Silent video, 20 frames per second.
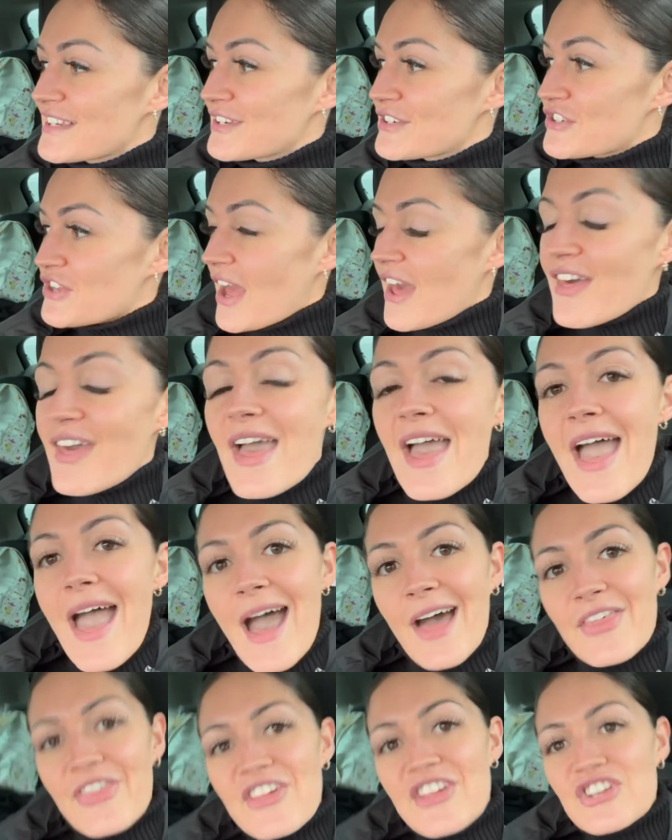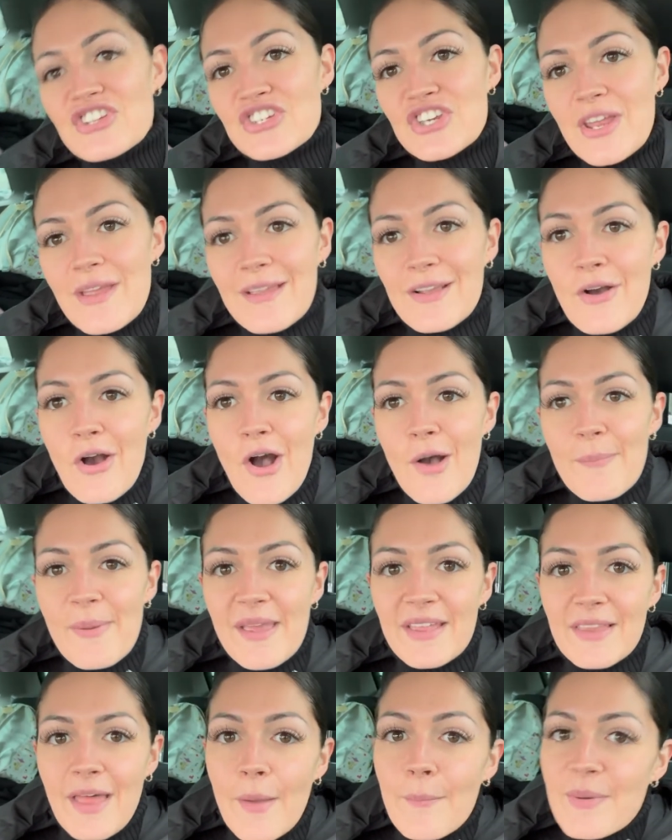because I think it got a
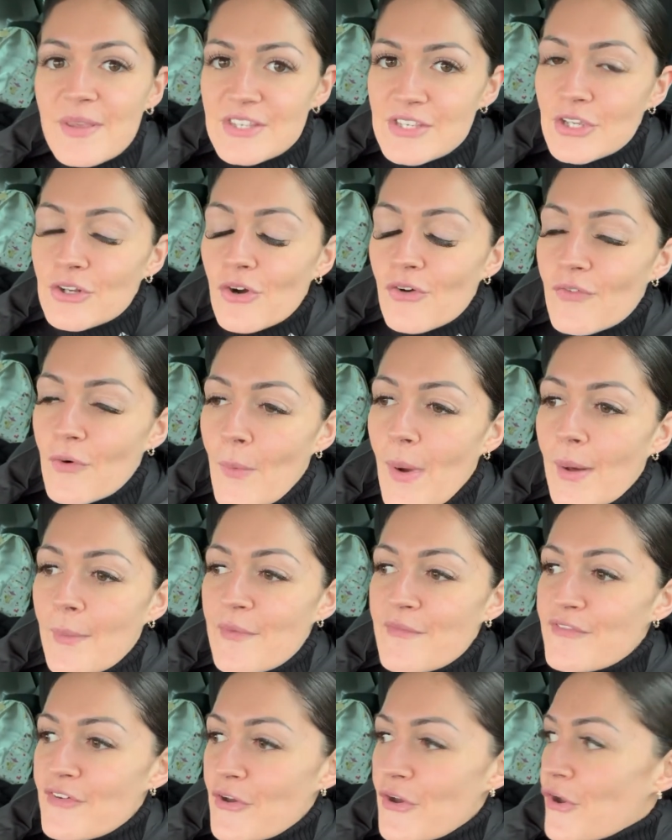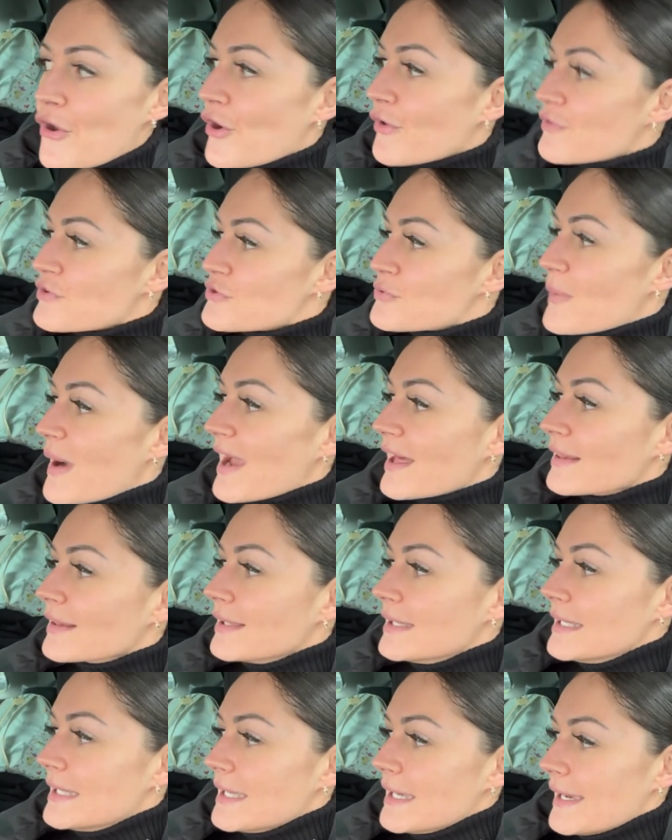bit like busy and overwhelming for her as well,
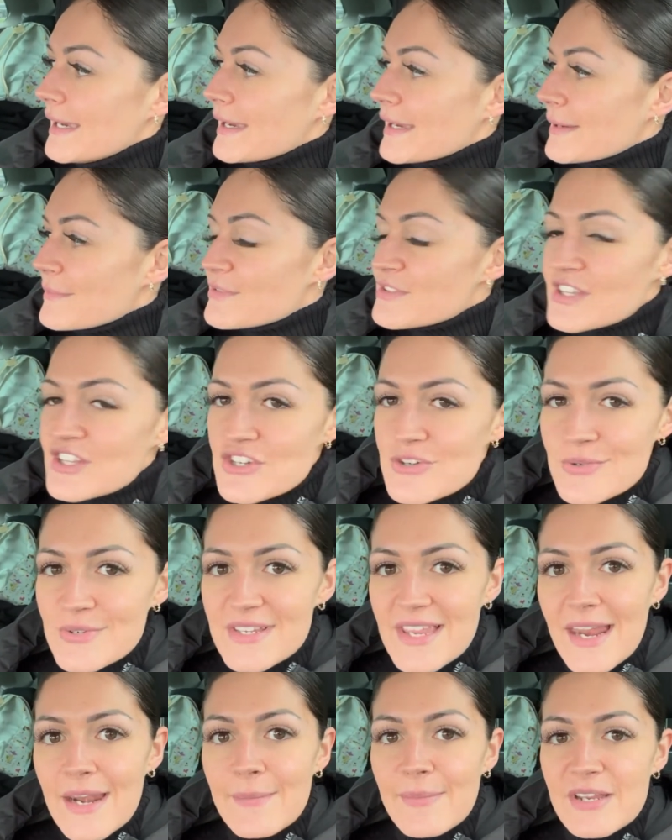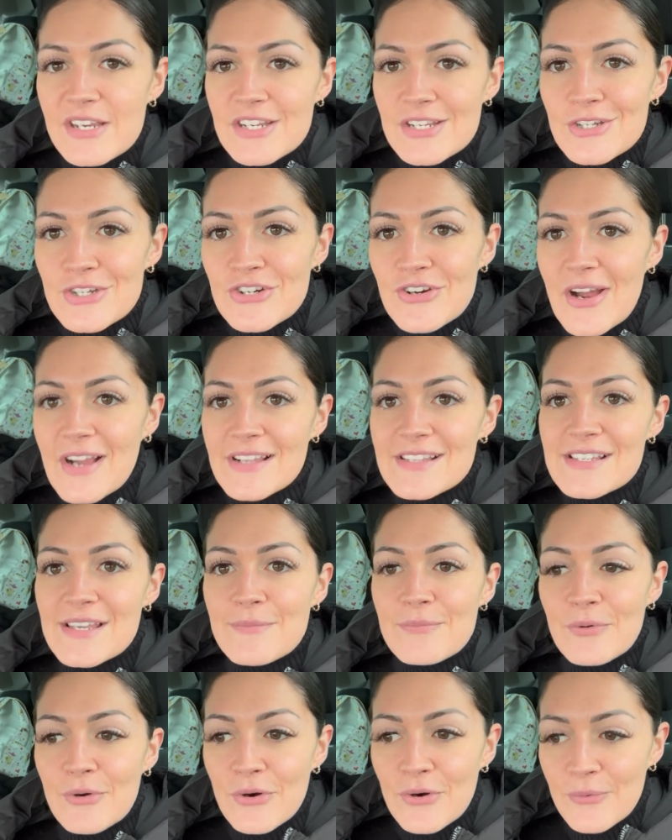since she was getting a bit distracted.
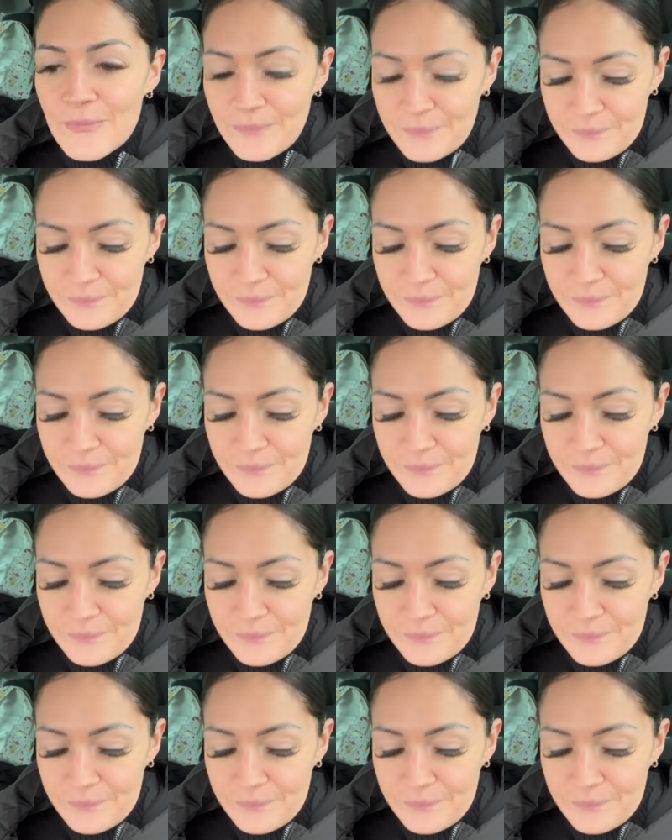But